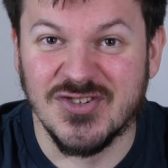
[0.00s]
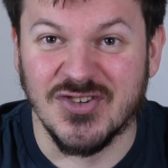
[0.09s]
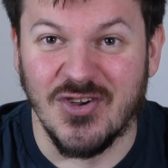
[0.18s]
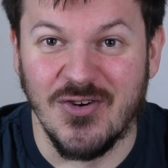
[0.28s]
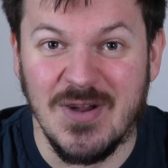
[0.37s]

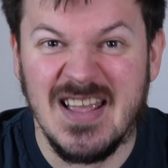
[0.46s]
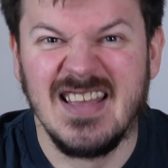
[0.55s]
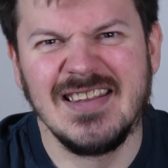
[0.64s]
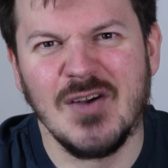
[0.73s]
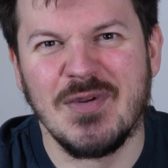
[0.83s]
so
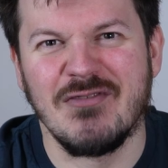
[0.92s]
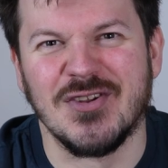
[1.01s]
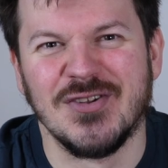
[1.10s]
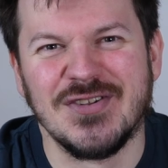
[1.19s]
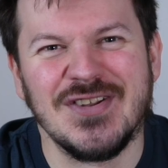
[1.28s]
a little bit
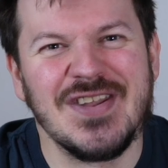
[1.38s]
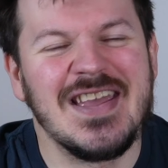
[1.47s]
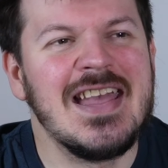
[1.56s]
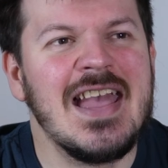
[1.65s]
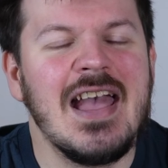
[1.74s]
redundant.
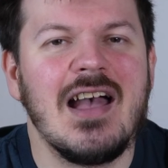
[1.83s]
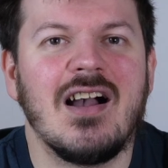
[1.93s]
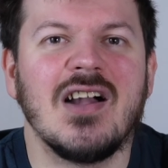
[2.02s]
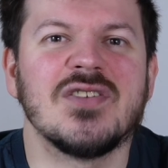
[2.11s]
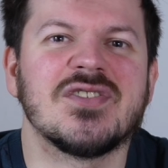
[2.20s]

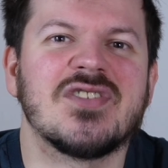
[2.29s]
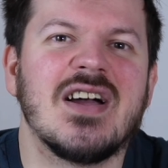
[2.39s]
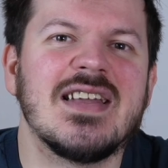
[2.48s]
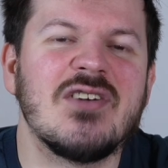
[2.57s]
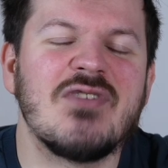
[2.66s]
I also
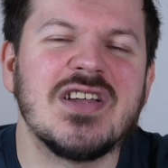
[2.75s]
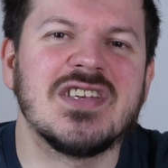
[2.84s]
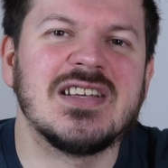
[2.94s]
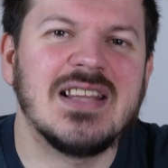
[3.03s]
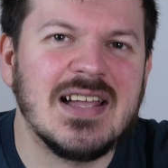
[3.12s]
tried out
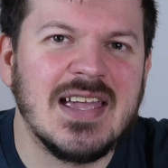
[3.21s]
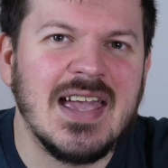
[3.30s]
Ratchet & Clank